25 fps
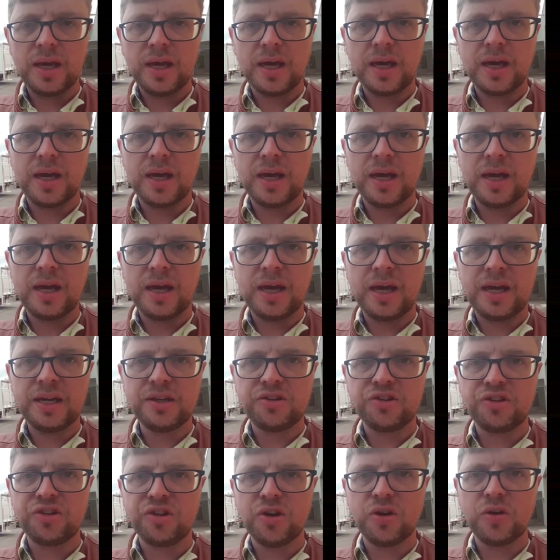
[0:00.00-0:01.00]

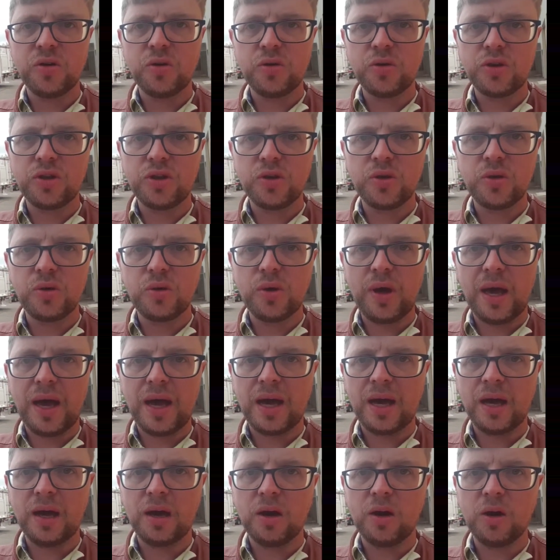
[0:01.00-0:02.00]
and show you
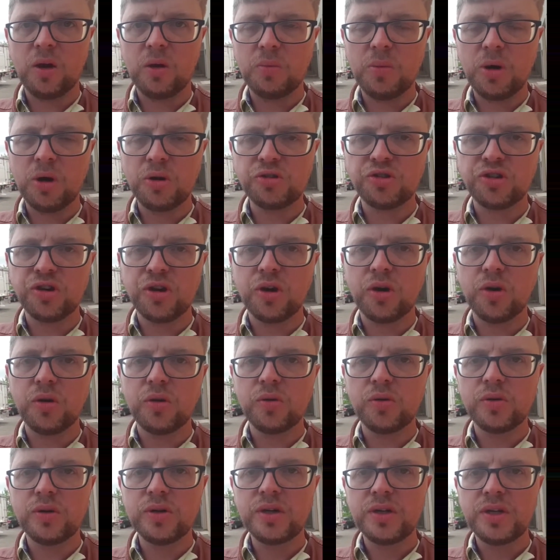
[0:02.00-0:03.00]
how
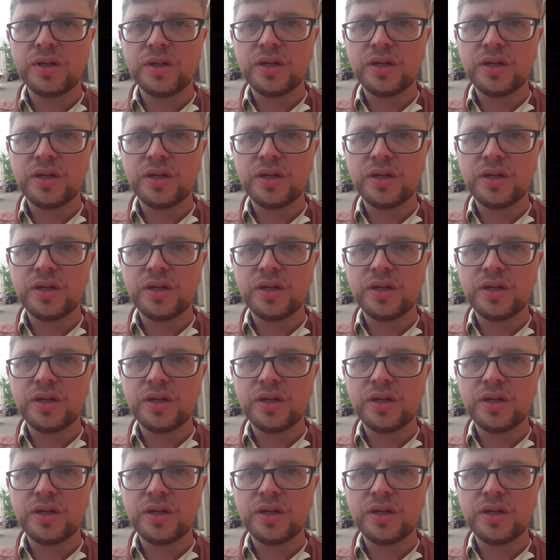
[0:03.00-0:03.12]
Mojo